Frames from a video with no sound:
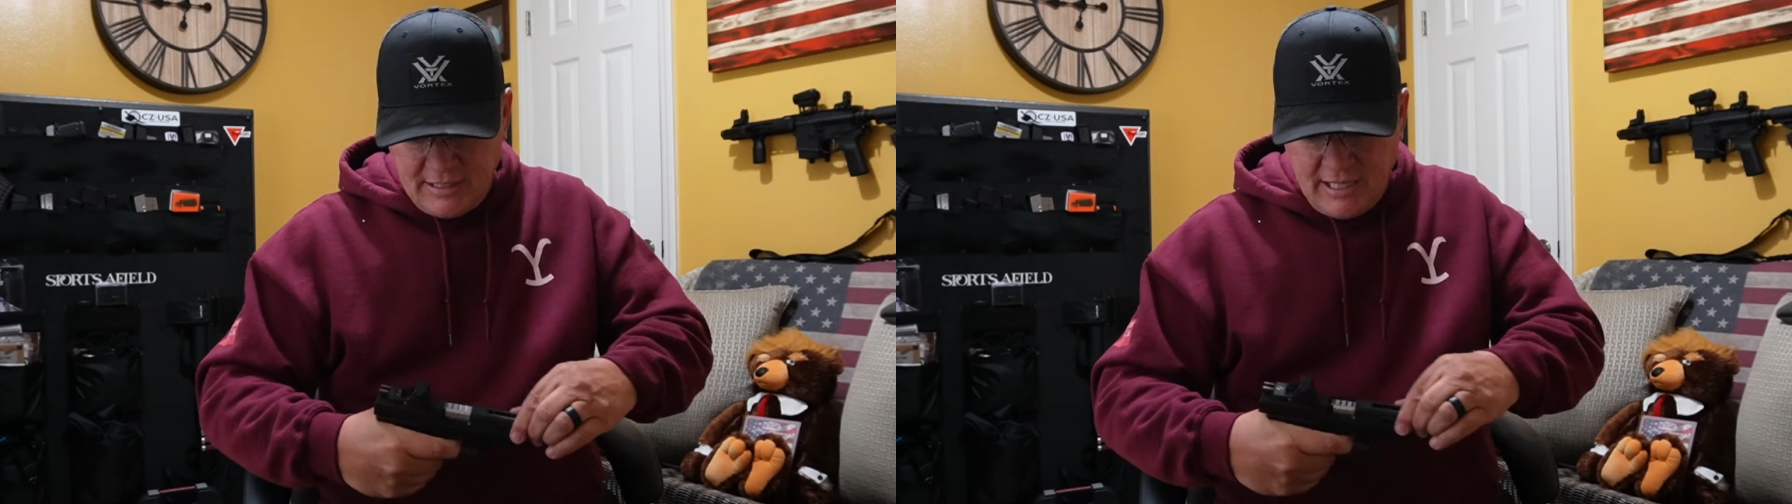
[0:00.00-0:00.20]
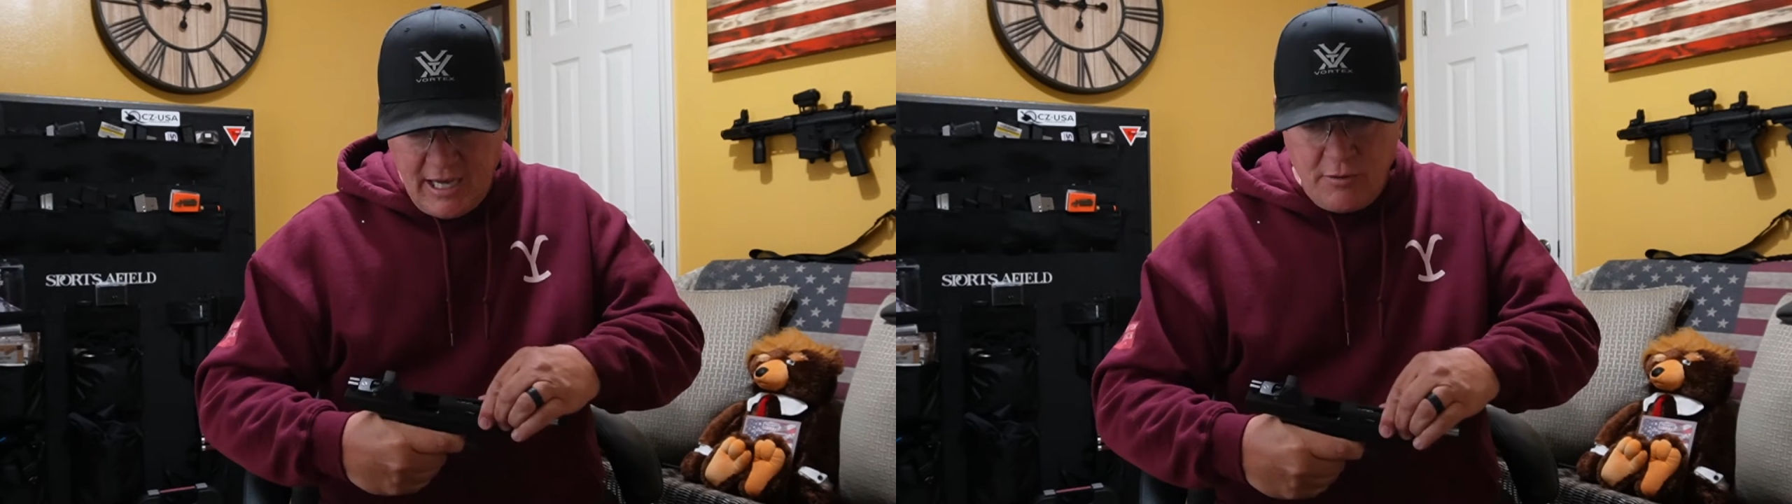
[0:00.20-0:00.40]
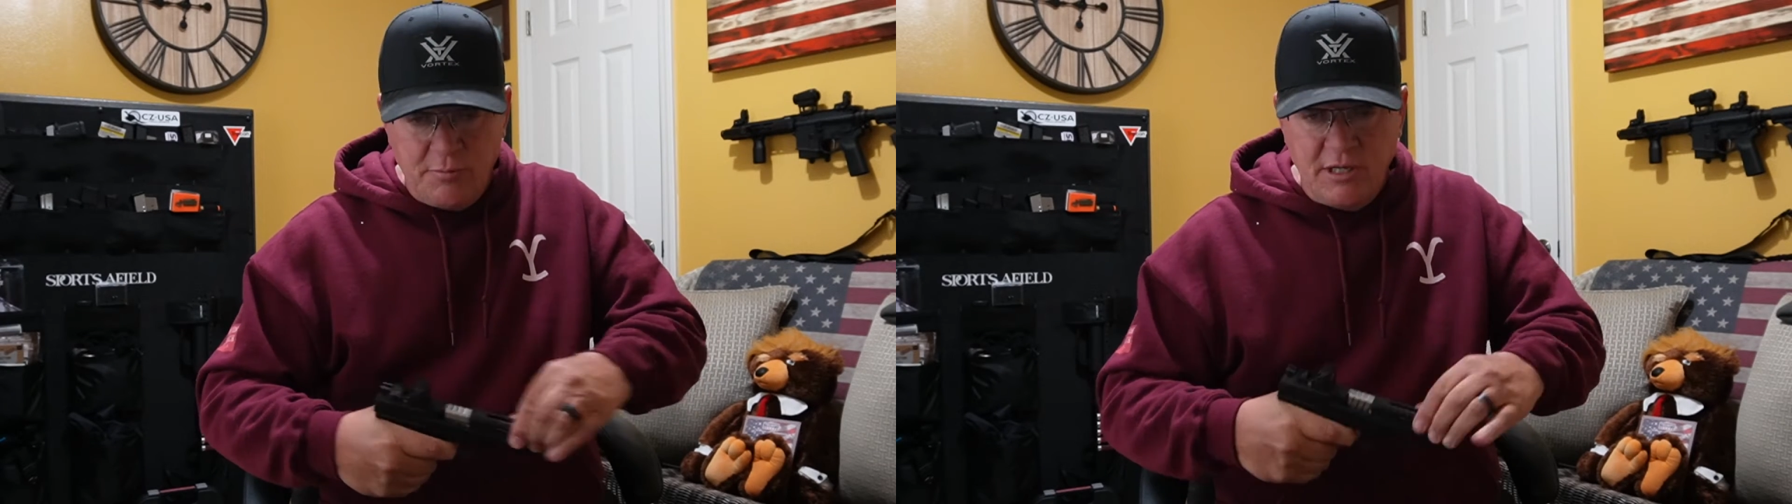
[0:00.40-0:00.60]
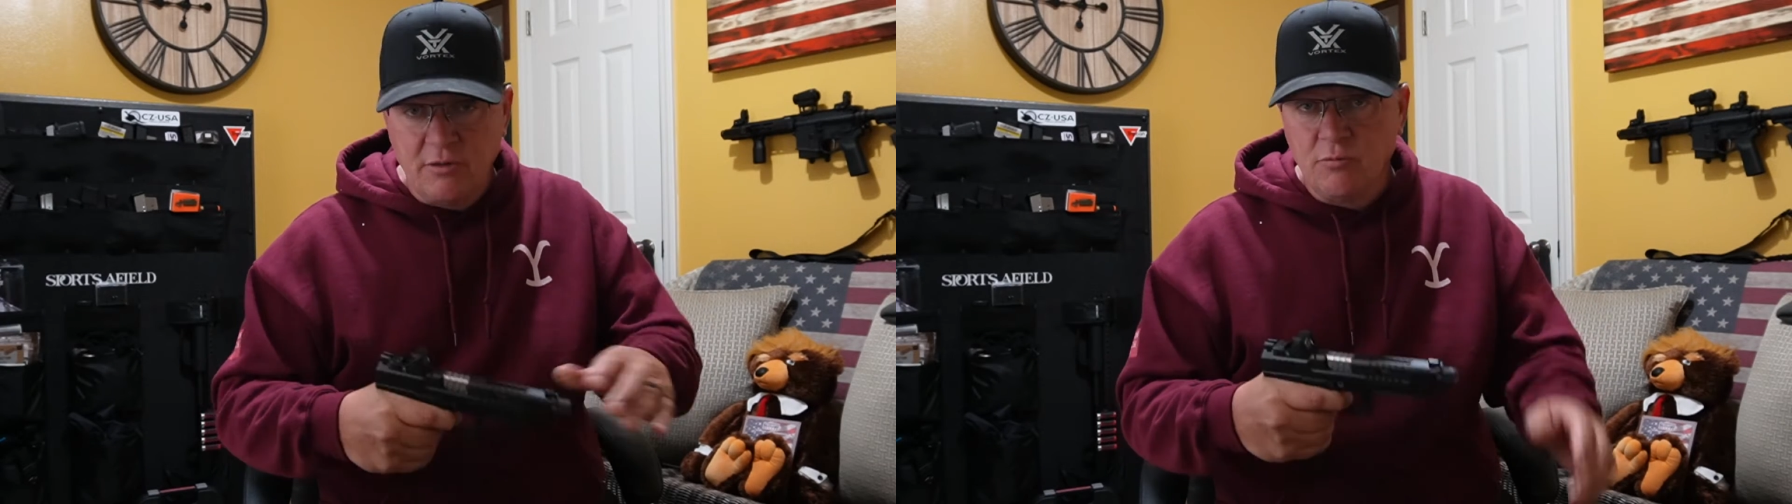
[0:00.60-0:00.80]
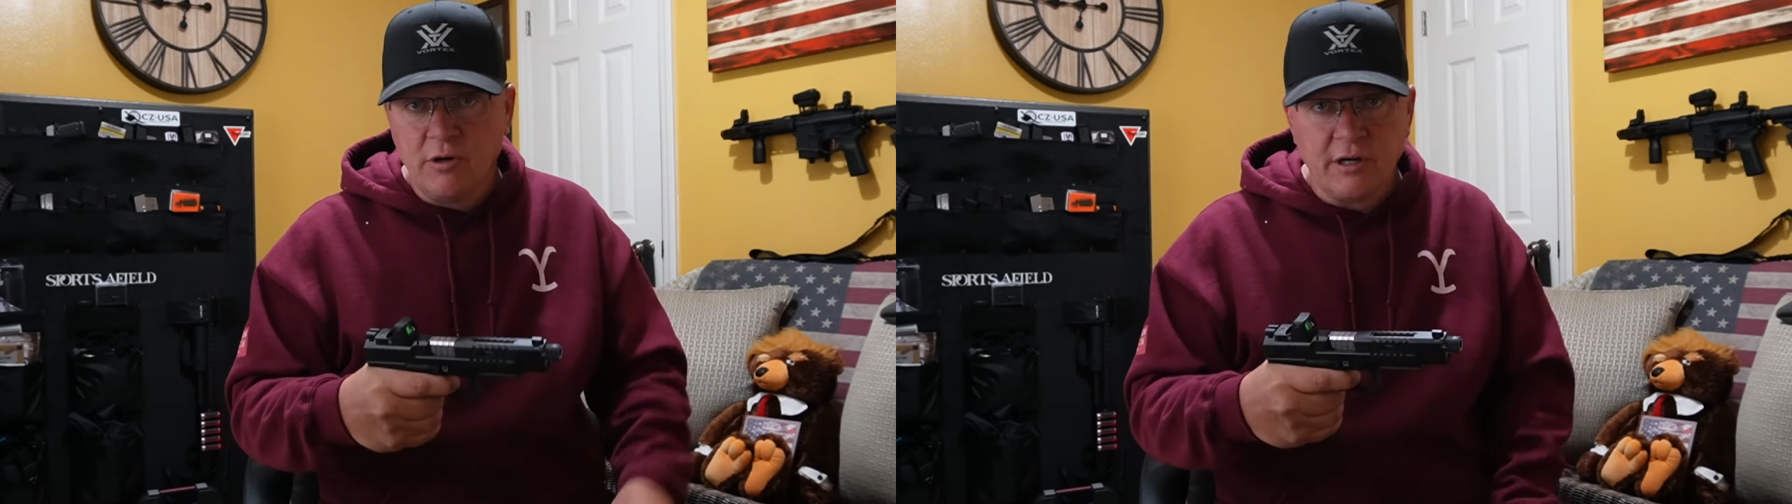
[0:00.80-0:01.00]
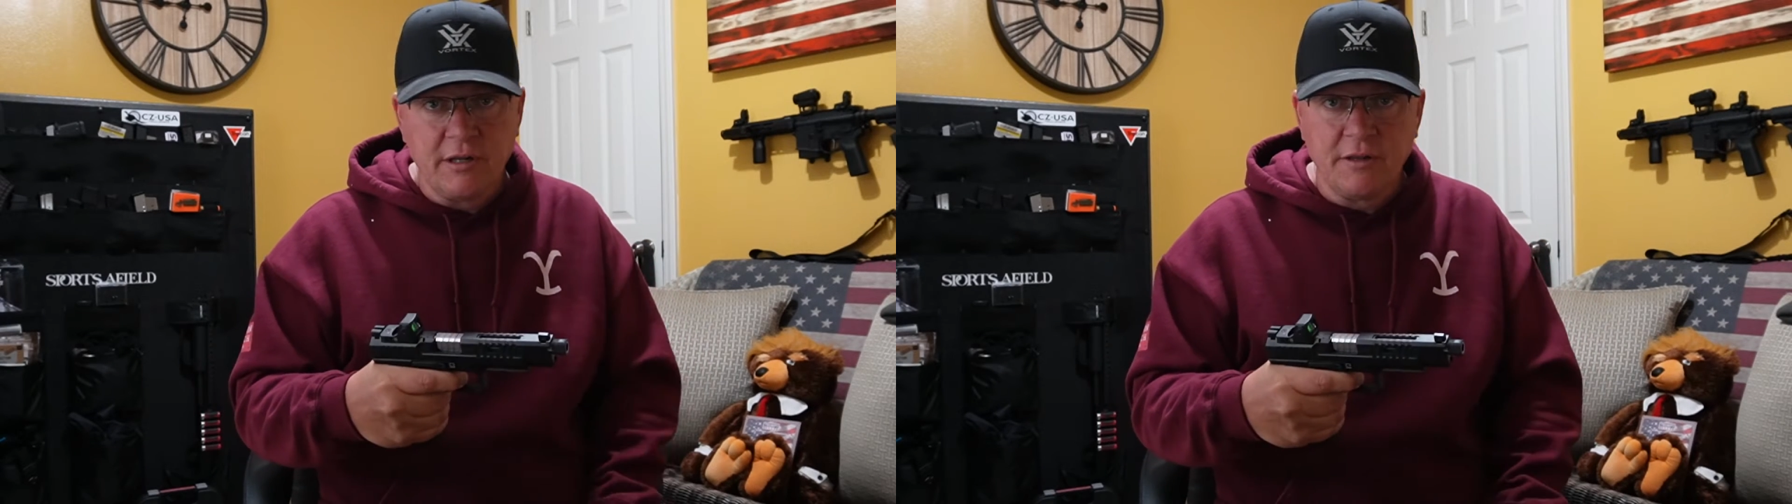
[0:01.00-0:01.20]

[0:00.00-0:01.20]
that'll be one of the